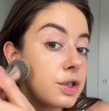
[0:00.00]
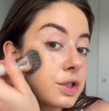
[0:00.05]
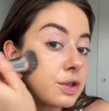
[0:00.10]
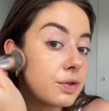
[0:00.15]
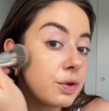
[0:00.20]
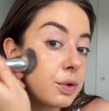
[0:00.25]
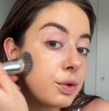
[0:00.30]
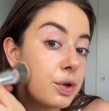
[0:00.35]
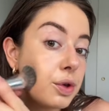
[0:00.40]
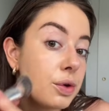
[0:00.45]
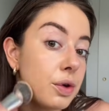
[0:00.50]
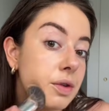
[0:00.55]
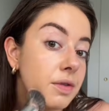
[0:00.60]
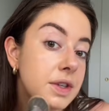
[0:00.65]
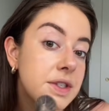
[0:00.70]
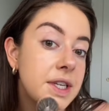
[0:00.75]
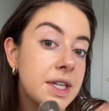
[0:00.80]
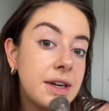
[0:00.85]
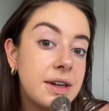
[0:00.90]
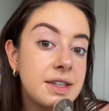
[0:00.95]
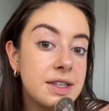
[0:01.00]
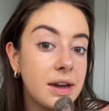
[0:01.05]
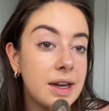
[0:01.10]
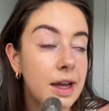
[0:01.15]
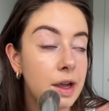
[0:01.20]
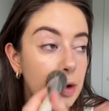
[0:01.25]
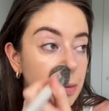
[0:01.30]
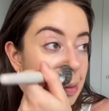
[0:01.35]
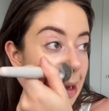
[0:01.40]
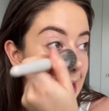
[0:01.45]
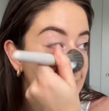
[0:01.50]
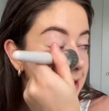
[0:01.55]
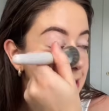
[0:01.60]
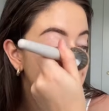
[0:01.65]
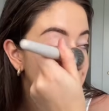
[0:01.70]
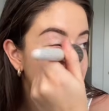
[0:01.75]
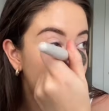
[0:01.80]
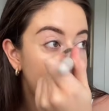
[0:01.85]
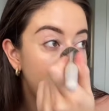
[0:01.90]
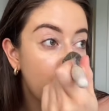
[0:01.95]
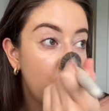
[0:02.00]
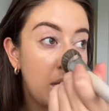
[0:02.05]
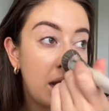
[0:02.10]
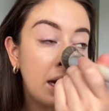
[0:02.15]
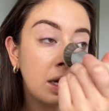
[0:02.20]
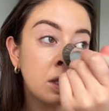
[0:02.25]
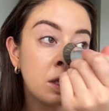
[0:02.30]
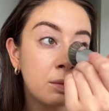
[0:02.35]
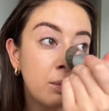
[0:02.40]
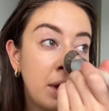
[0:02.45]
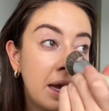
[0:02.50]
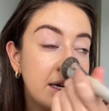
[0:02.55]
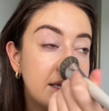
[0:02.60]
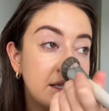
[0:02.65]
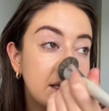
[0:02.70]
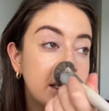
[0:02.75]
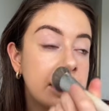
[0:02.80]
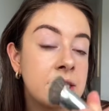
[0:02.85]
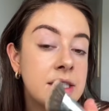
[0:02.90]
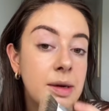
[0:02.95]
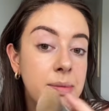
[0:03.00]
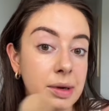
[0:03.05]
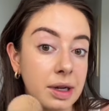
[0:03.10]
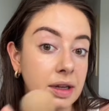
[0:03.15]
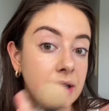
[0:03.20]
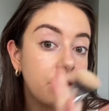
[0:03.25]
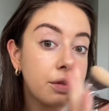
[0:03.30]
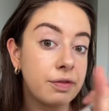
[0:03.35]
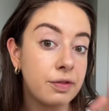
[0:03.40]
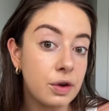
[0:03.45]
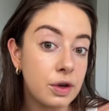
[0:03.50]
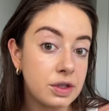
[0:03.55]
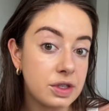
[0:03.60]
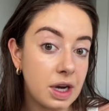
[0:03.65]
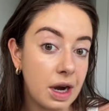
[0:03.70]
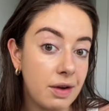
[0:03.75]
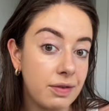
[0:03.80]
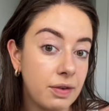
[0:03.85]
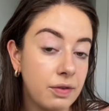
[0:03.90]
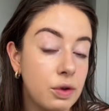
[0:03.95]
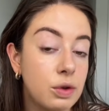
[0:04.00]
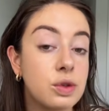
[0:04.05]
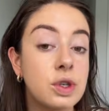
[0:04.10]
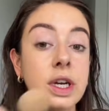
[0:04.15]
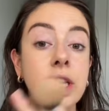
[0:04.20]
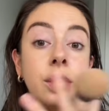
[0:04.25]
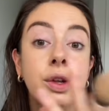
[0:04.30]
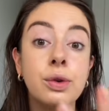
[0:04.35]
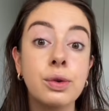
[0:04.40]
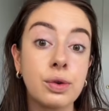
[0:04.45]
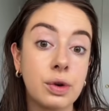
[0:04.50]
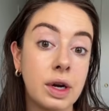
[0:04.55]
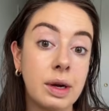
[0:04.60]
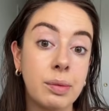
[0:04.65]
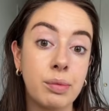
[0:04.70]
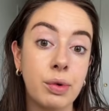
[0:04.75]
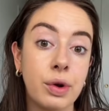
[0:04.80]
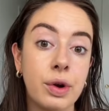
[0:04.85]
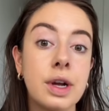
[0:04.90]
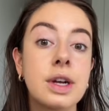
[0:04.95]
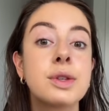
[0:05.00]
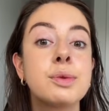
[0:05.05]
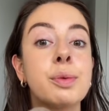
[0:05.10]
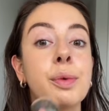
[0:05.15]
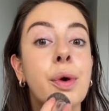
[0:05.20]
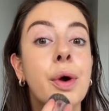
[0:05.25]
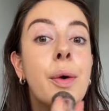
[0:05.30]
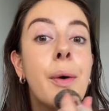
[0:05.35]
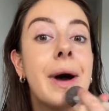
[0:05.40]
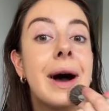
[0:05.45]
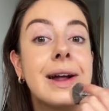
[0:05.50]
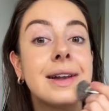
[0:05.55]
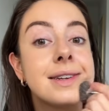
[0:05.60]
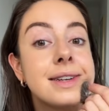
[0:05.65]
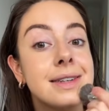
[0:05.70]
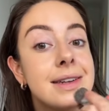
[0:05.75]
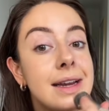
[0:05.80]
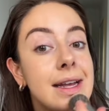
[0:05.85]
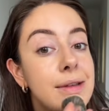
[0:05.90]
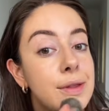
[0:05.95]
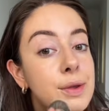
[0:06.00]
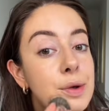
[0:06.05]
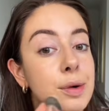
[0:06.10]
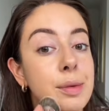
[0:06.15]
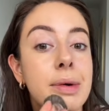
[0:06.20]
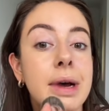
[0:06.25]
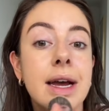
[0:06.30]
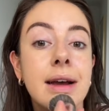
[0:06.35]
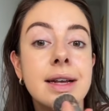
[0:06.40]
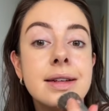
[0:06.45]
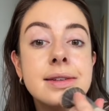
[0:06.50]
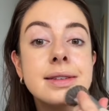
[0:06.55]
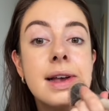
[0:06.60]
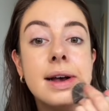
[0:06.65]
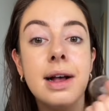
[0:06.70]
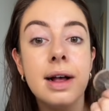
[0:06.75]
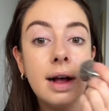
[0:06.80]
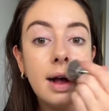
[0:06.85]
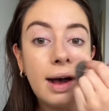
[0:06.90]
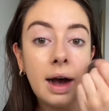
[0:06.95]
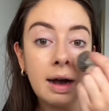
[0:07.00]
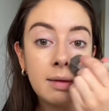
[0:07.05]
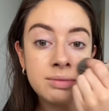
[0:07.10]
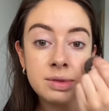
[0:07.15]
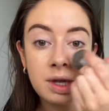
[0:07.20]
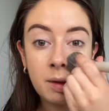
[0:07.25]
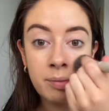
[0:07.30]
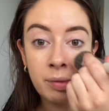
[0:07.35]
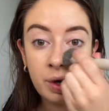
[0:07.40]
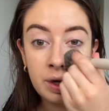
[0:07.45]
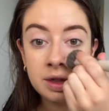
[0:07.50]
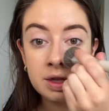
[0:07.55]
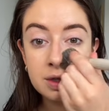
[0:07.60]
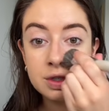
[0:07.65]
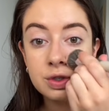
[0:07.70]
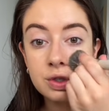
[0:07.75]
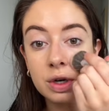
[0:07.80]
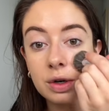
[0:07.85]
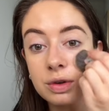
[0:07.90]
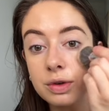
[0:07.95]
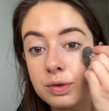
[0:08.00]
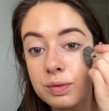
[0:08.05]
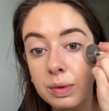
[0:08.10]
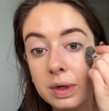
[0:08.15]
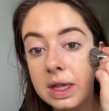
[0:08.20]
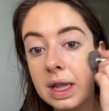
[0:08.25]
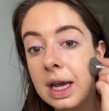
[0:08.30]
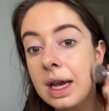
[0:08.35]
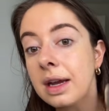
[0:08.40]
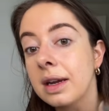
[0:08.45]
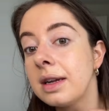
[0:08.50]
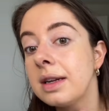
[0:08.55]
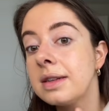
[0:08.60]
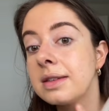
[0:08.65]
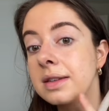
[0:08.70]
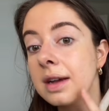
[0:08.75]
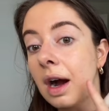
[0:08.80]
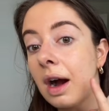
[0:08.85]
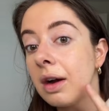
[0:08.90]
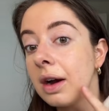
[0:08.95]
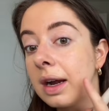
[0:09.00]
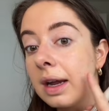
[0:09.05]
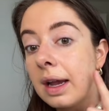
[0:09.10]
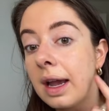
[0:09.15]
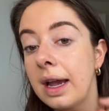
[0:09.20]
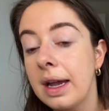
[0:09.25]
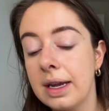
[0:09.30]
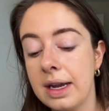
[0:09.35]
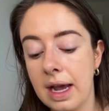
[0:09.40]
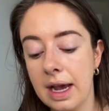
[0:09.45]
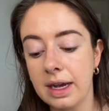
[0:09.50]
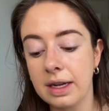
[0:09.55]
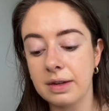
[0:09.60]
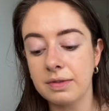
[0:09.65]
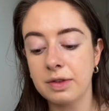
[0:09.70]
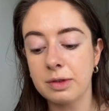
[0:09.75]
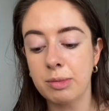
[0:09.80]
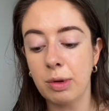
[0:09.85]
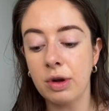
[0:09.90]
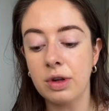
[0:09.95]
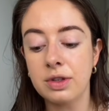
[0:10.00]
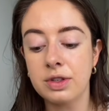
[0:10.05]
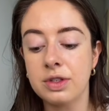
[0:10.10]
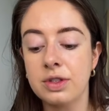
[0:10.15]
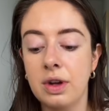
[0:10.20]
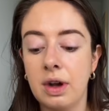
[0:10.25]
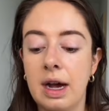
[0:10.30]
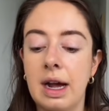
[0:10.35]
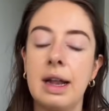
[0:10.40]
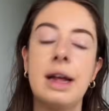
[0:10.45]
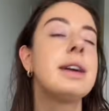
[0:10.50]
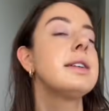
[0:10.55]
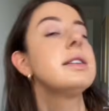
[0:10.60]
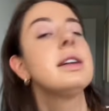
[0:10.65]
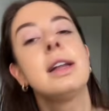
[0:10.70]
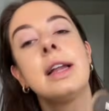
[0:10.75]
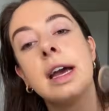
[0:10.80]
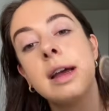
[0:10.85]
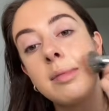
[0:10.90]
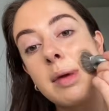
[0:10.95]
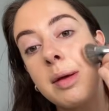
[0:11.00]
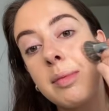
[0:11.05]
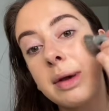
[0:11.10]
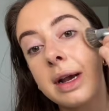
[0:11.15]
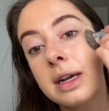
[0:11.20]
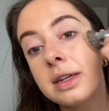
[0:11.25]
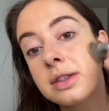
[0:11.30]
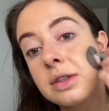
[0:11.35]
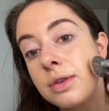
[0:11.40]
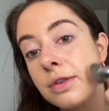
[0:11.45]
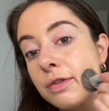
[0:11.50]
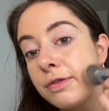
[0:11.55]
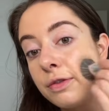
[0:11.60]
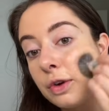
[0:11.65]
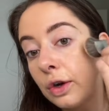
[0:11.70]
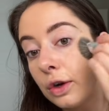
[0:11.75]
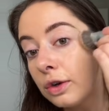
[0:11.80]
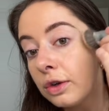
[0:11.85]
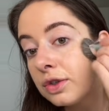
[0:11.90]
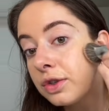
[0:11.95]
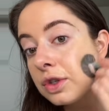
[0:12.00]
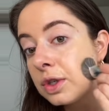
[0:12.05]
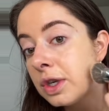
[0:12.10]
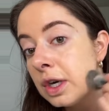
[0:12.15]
of all, you obviously need to lay your base, but if you're underpainting, typically the first half of your cheek, your cream products, will go underneath your base. I'm somebody that struggles with acne scarring and active spots, so I like to lay my base first